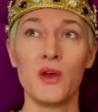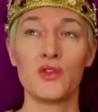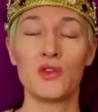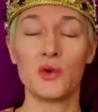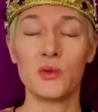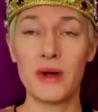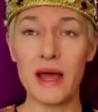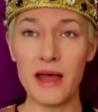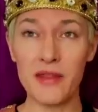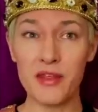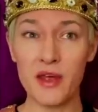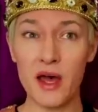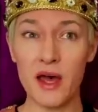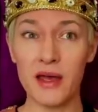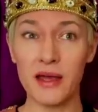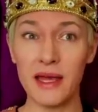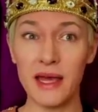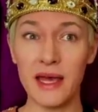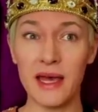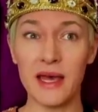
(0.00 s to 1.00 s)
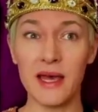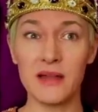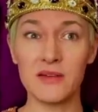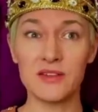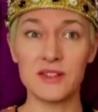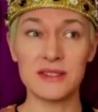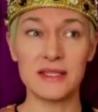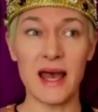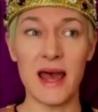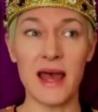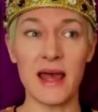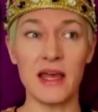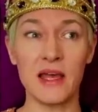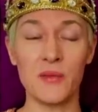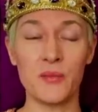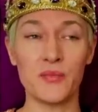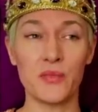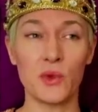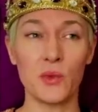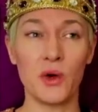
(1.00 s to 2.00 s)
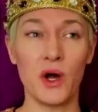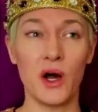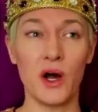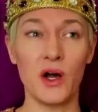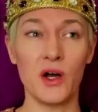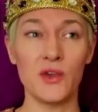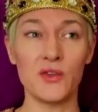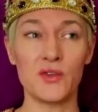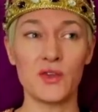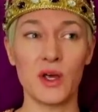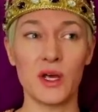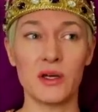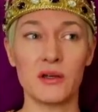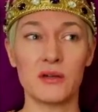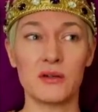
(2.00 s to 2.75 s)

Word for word: The weather here today was